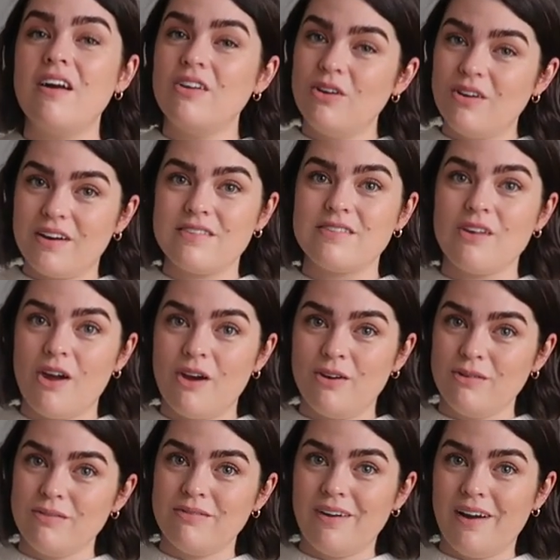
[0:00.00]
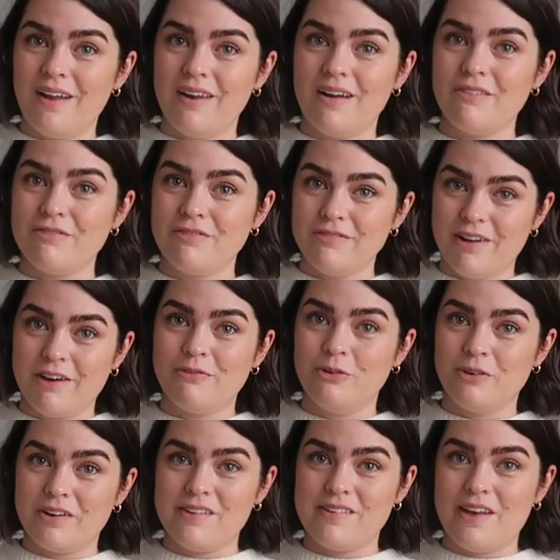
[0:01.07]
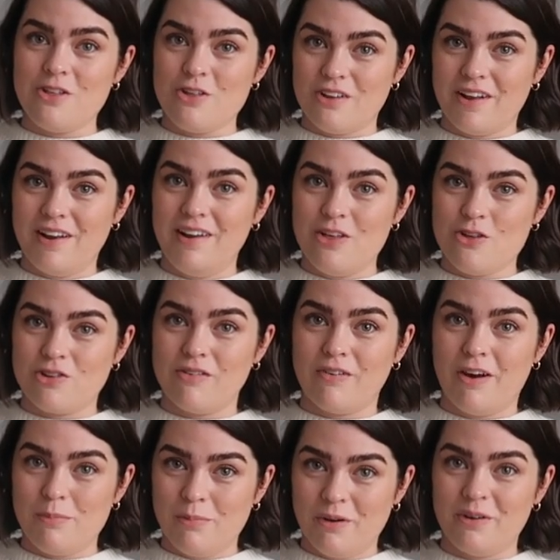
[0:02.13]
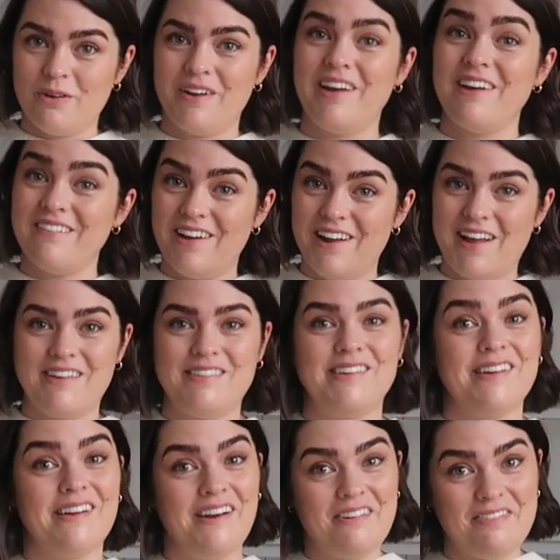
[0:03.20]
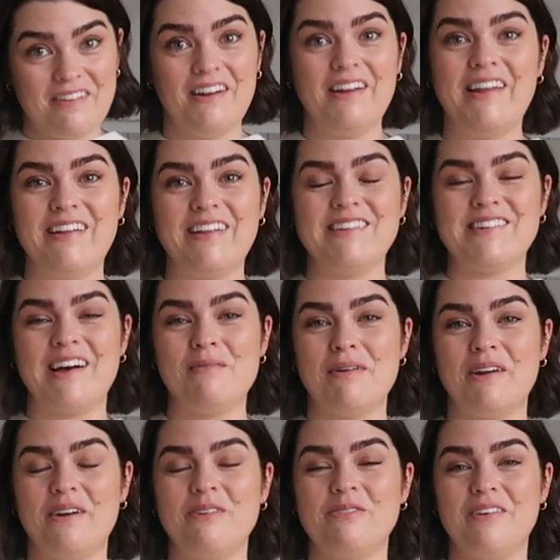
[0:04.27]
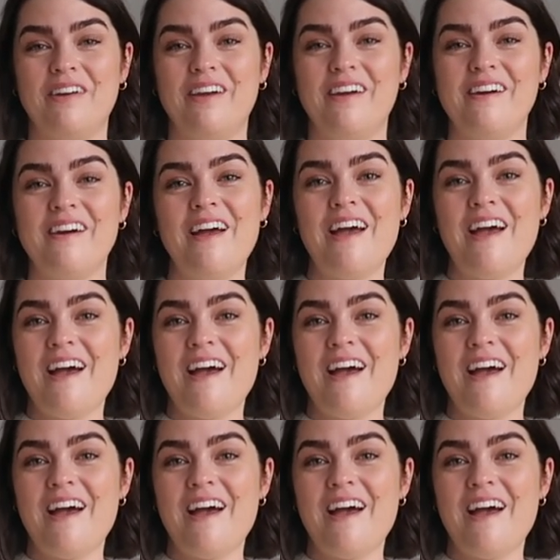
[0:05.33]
You guys know I love life organisation. I literally wrote a book on it, An Edited Life. I'll link that down below for you.